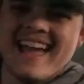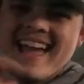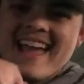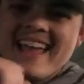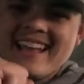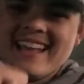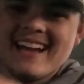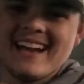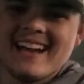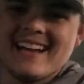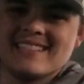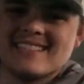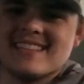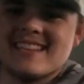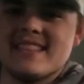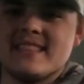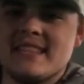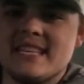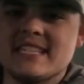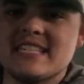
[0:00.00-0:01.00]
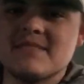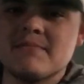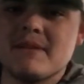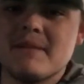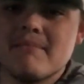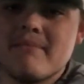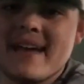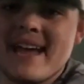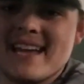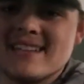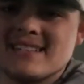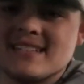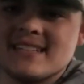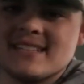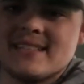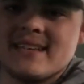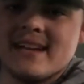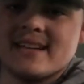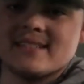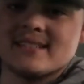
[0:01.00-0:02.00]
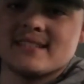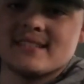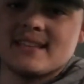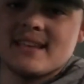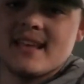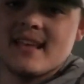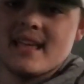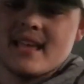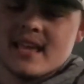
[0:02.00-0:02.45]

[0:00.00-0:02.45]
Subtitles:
Hey guys, this has been Bass in East Texas.